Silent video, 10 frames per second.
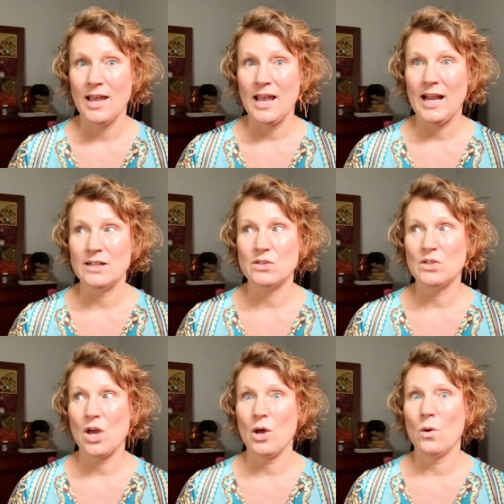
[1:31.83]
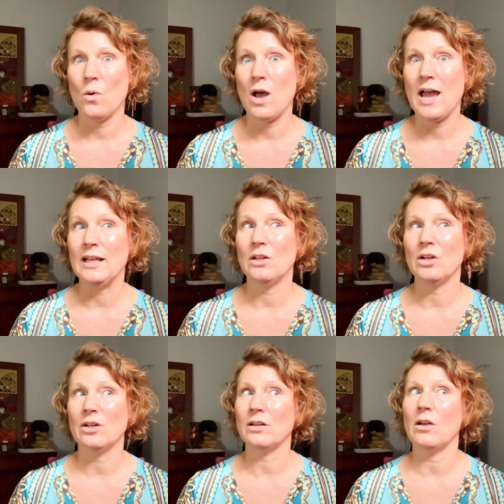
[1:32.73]
And so I
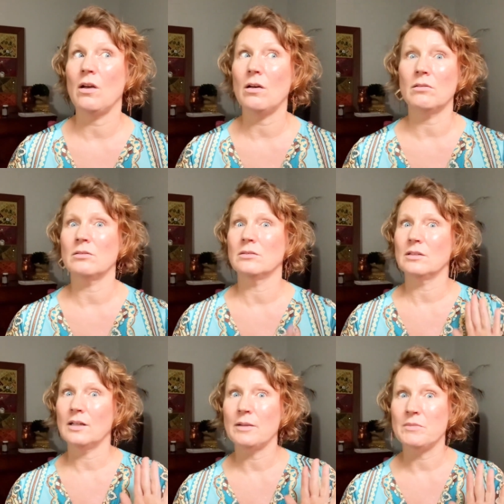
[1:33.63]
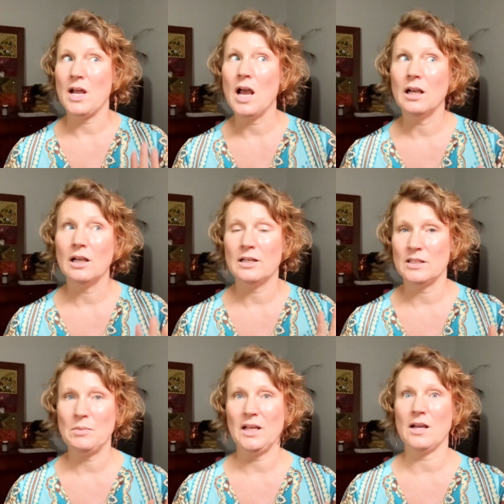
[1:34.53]
learned, oh, I'm not going to
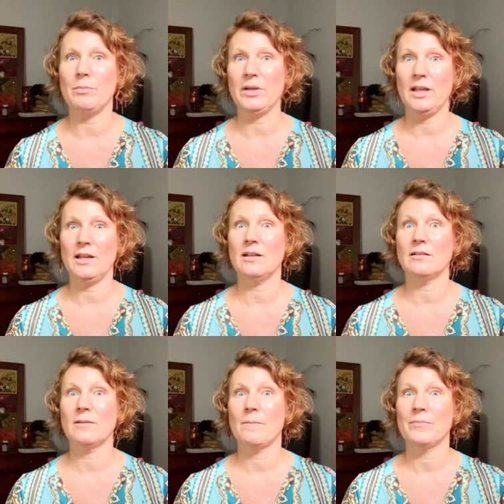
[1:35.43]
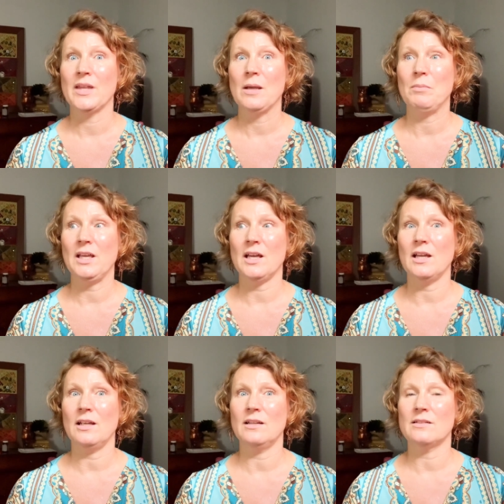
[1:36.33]
speak up again
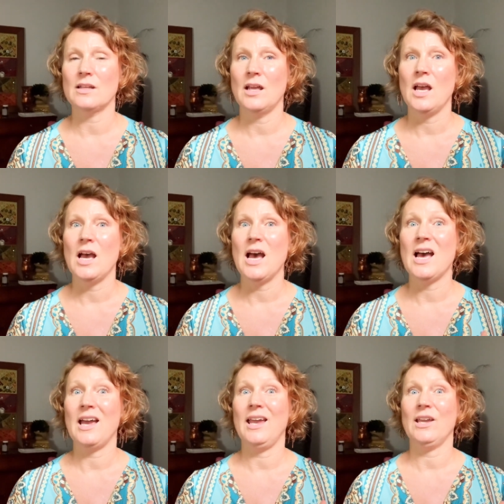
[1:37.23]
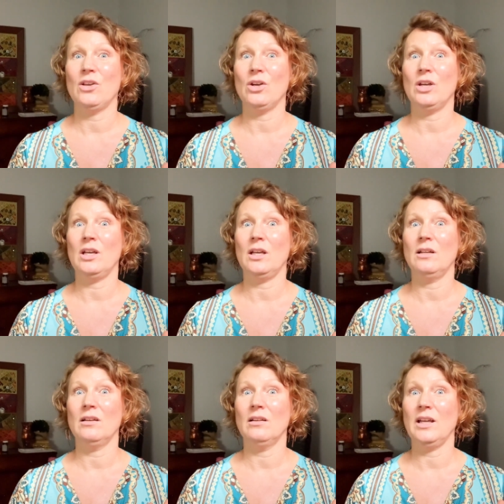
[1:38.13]
because I could
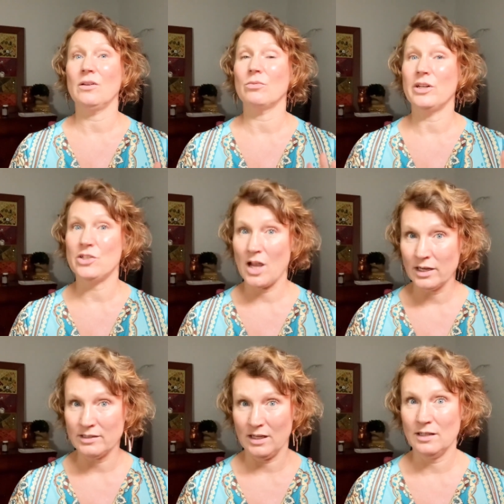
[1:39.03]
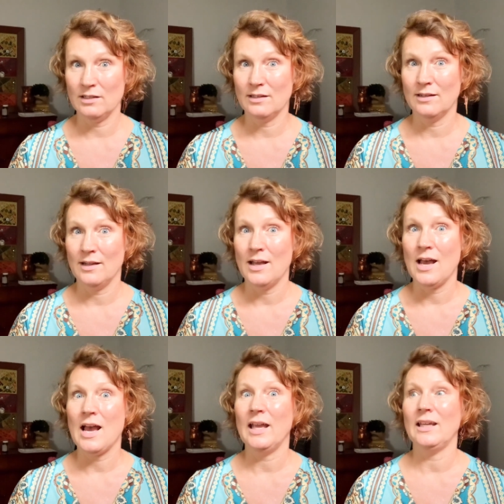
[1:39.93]
get rejected.
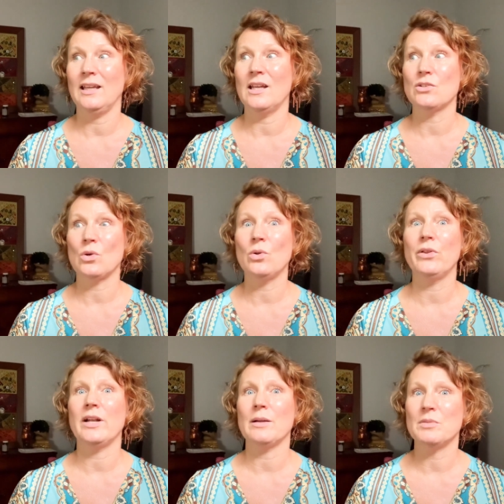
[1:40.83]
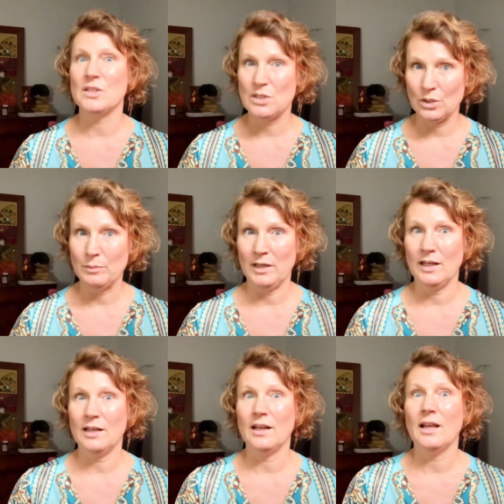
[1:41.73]
I could get told that I'm
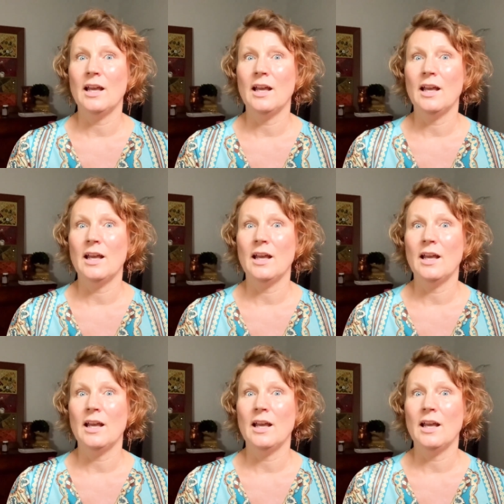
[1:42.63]
stupid.